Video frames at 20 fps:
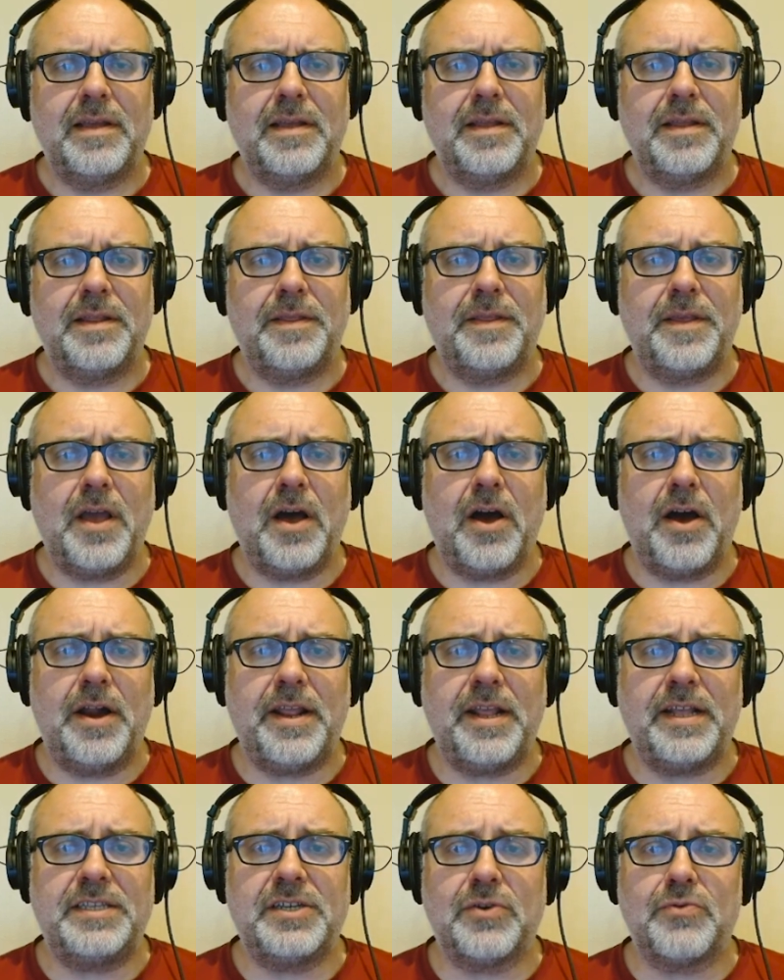The
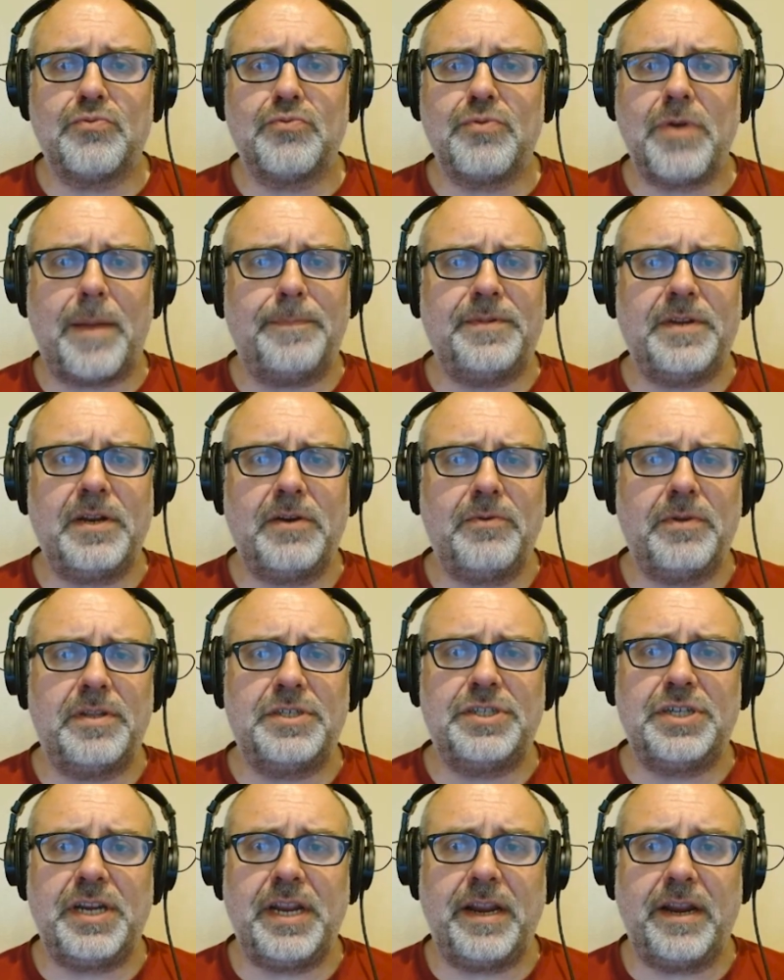audience erupted with
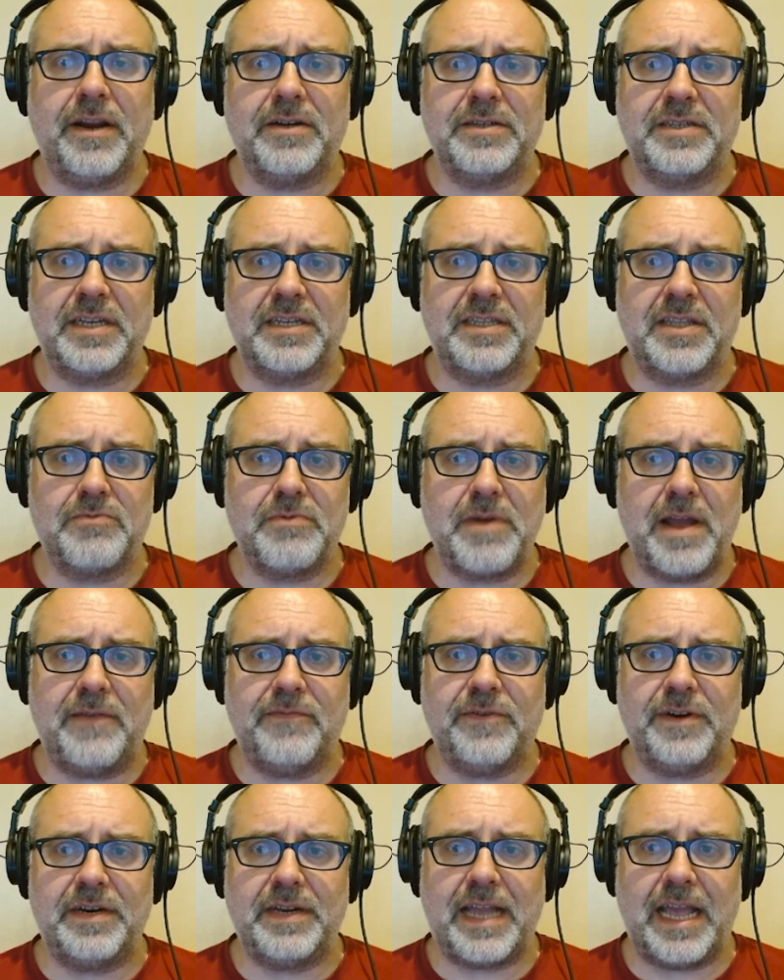cheers as the
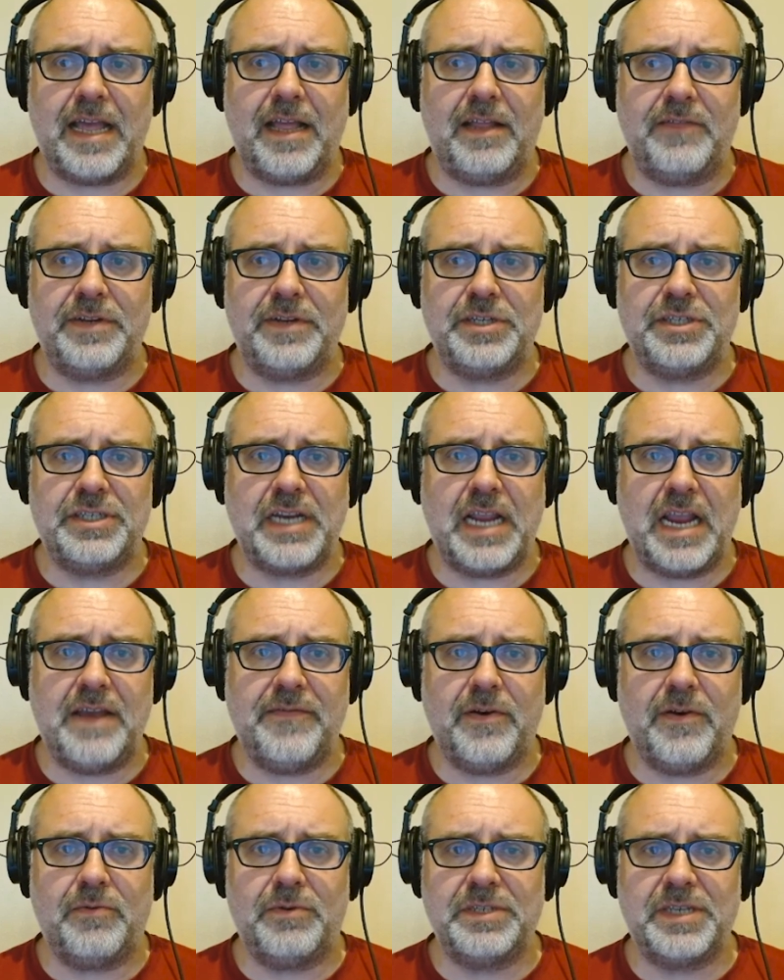Reverend Alvin
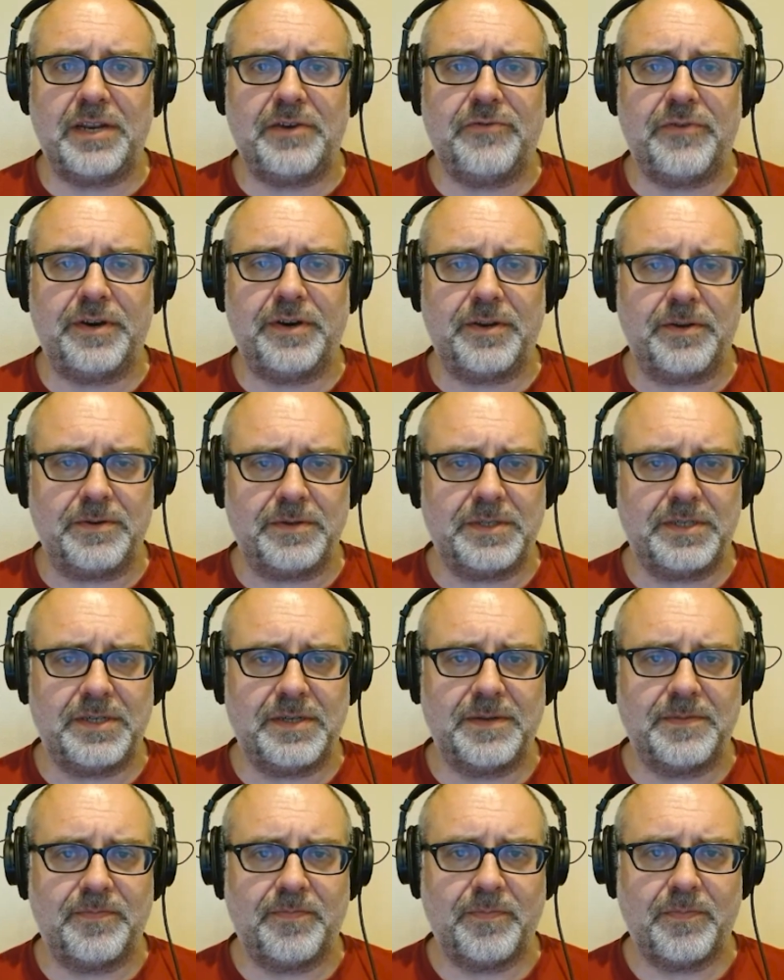Shaver was
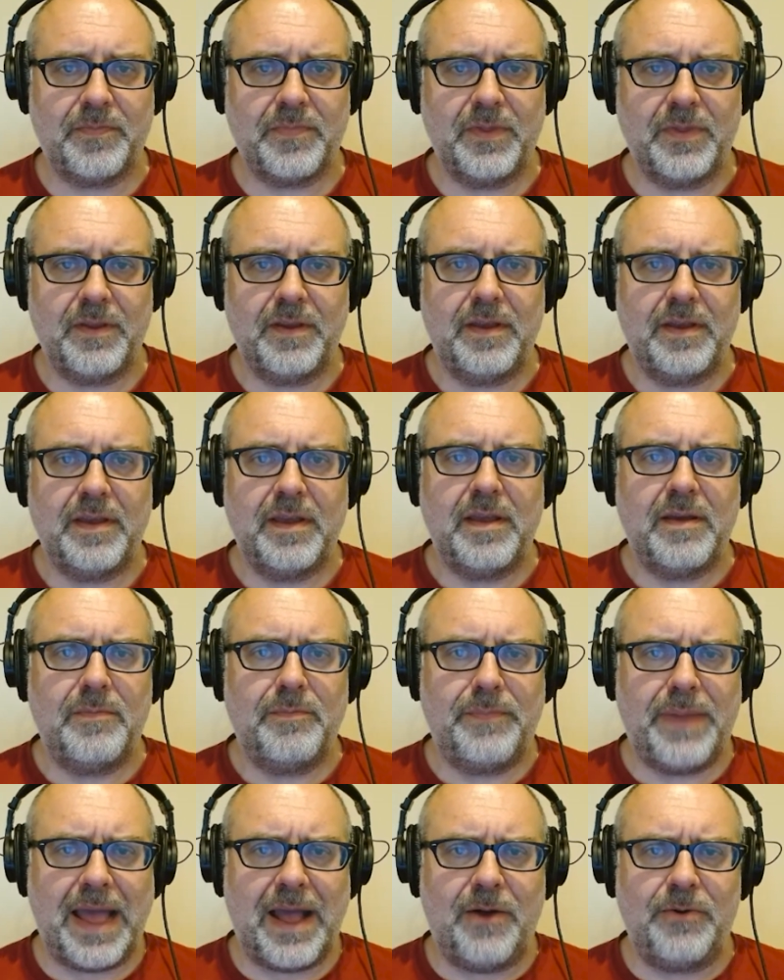introduced.
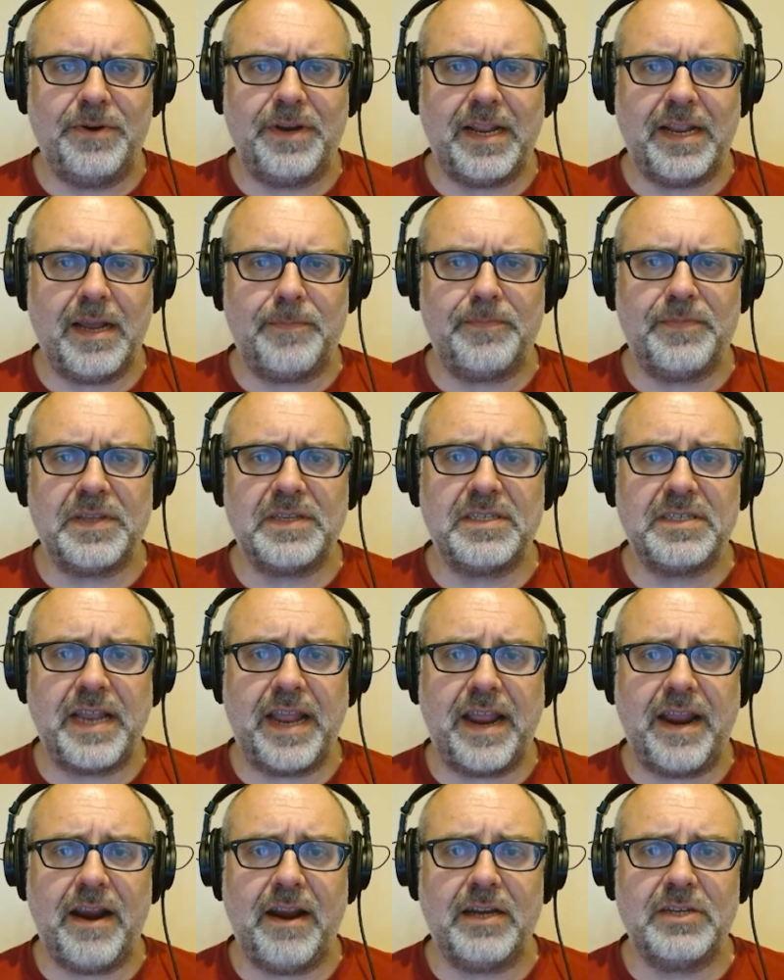Bounding up the
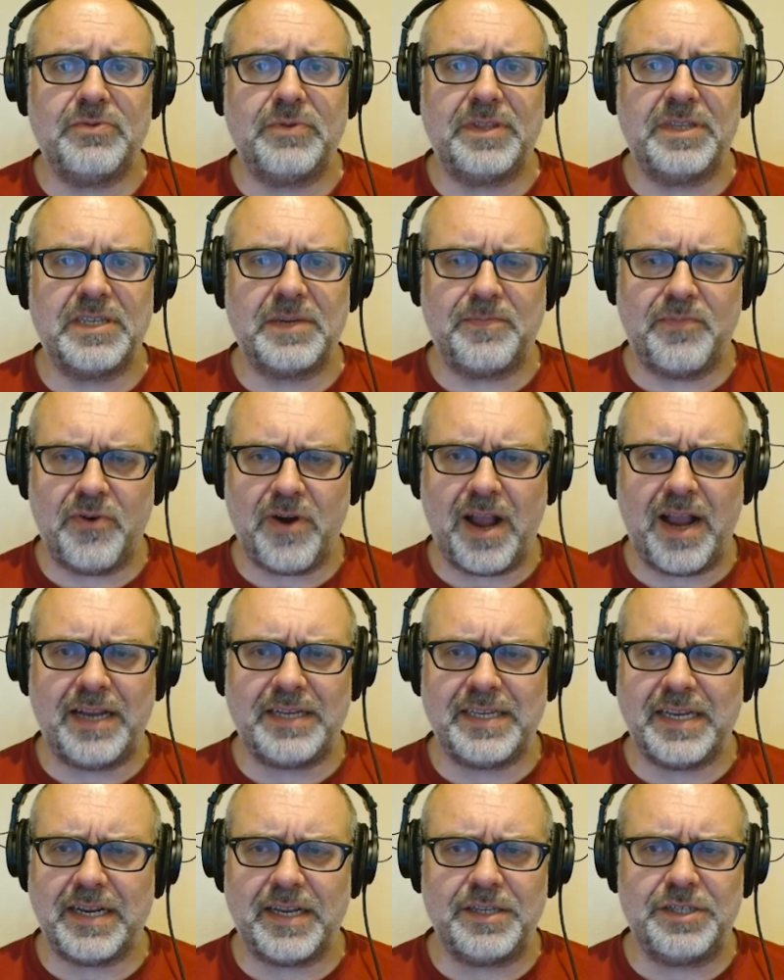stairs with
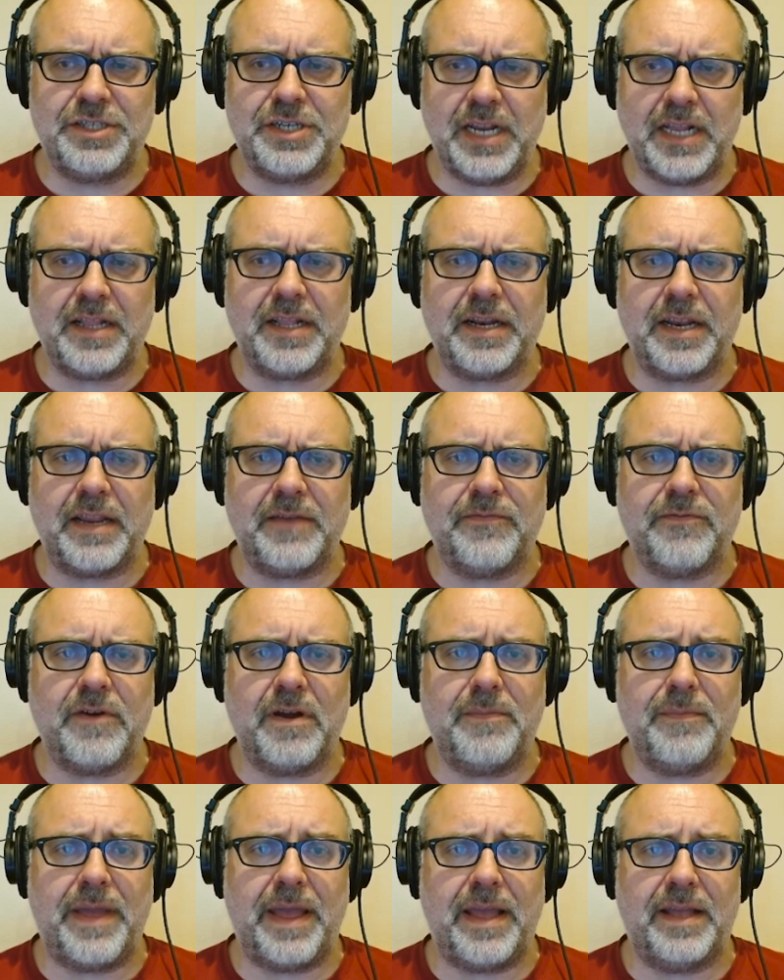surprising agility for a
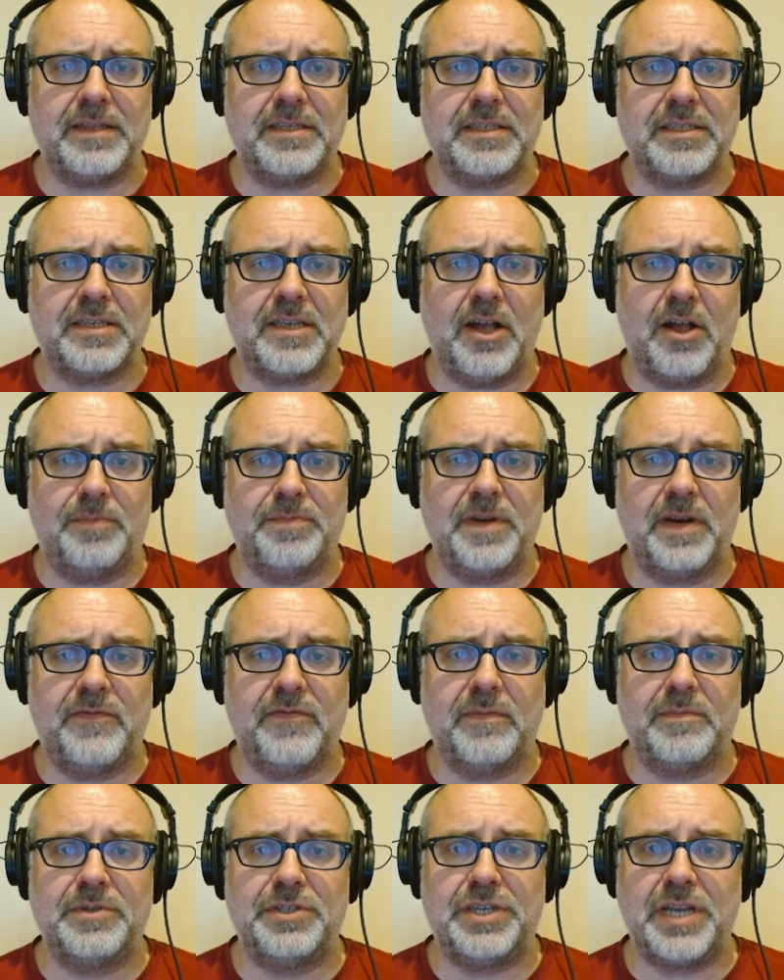man sculpted
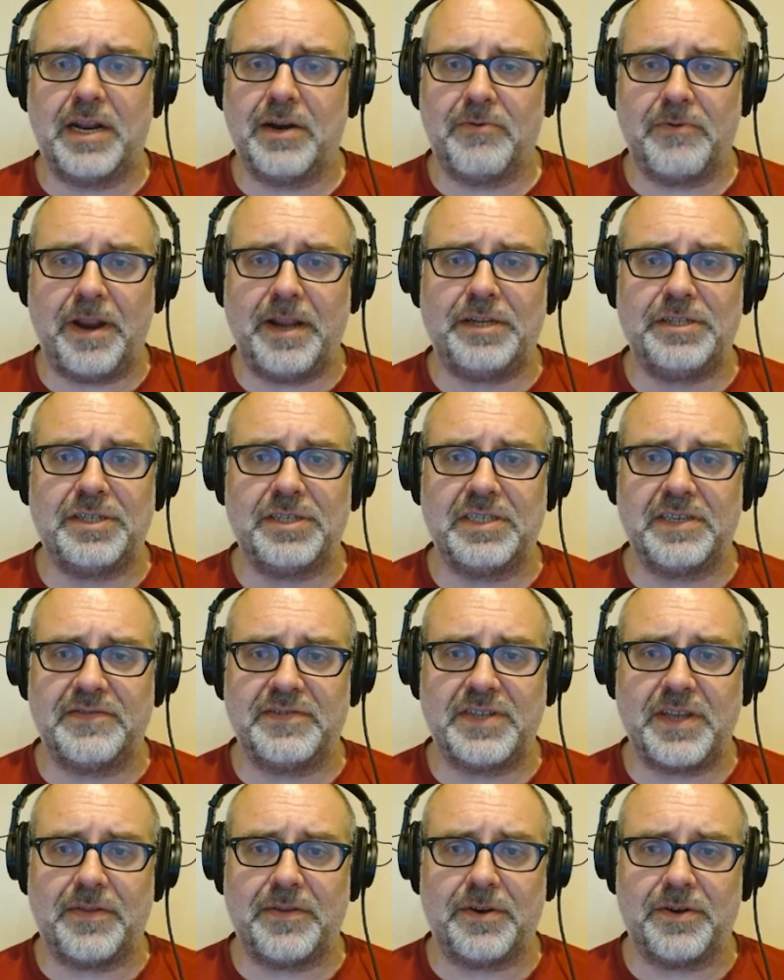from generations of
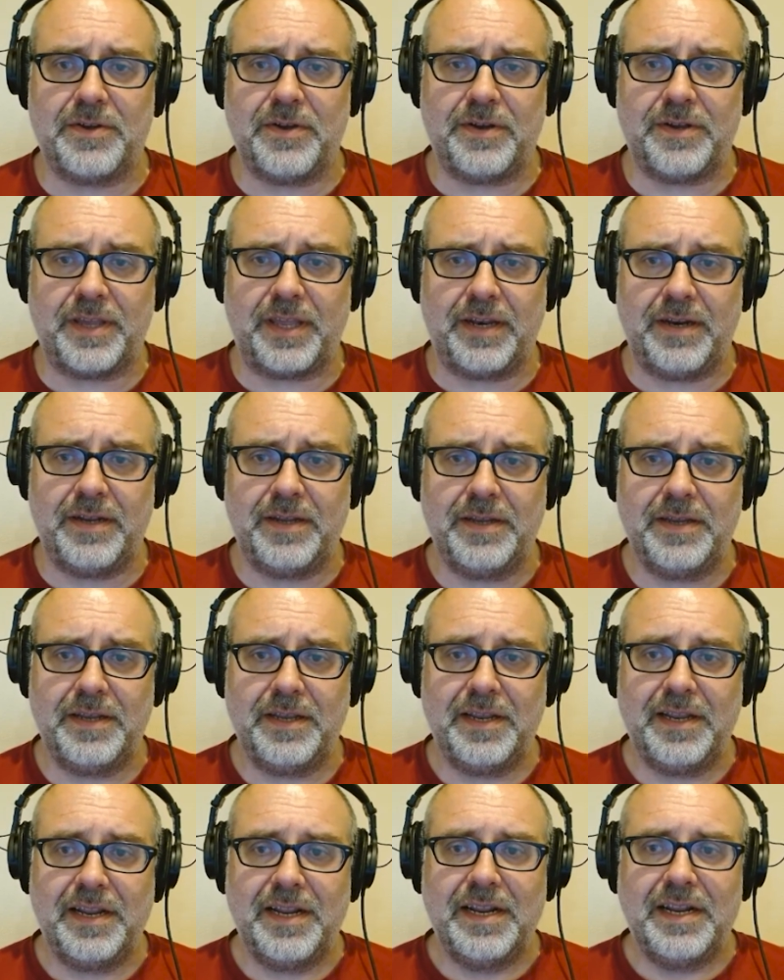Southern cooking,
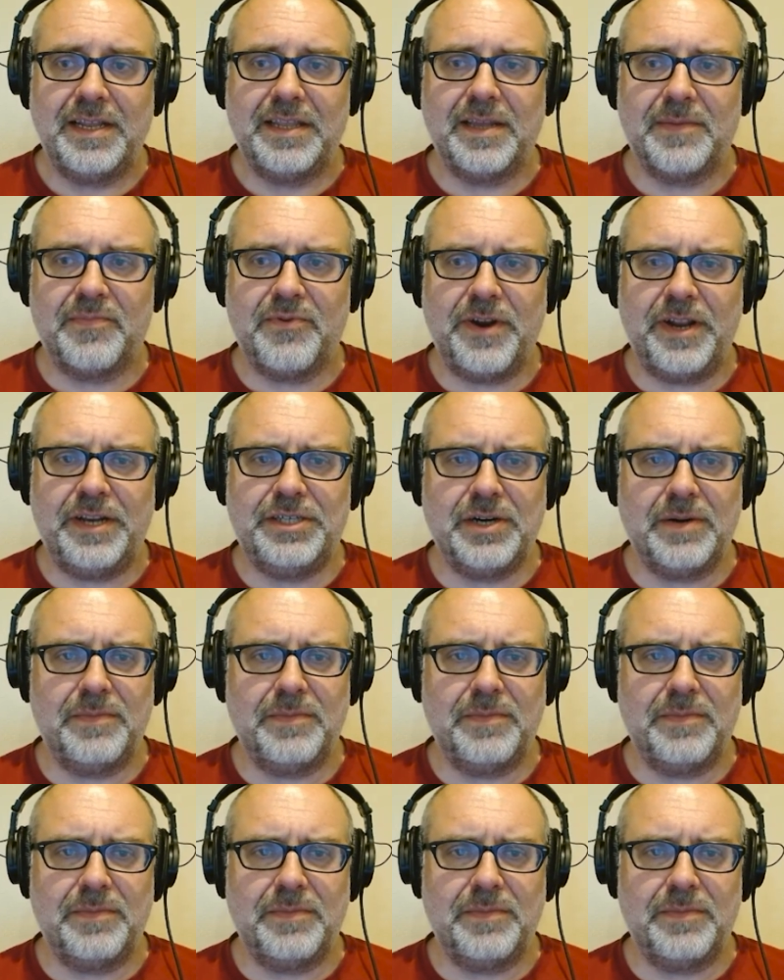the preacher